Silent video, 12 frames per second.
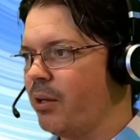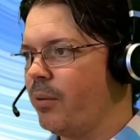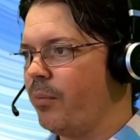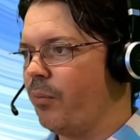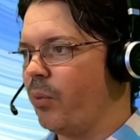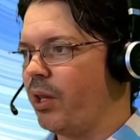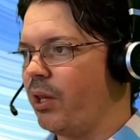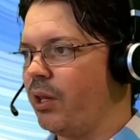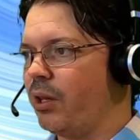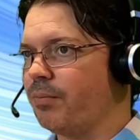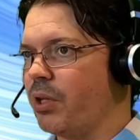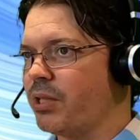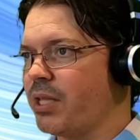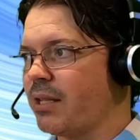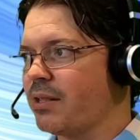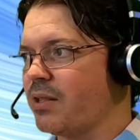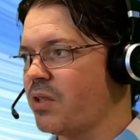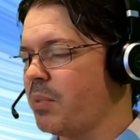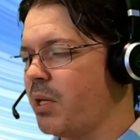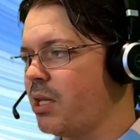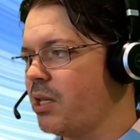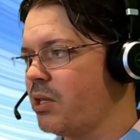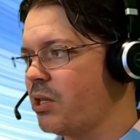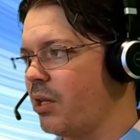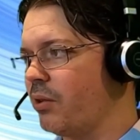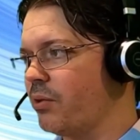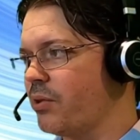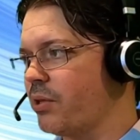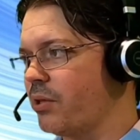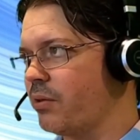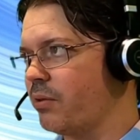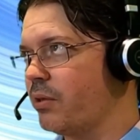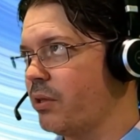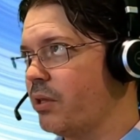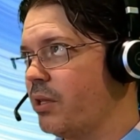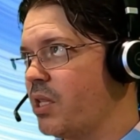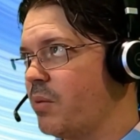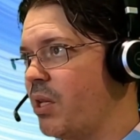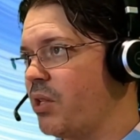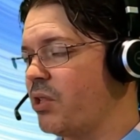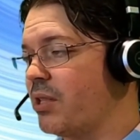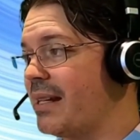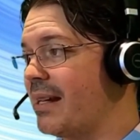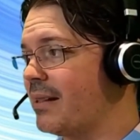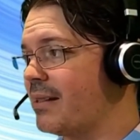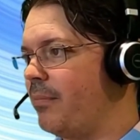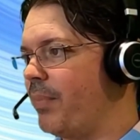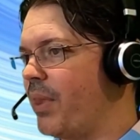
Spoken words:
with text to speech and also speech to text.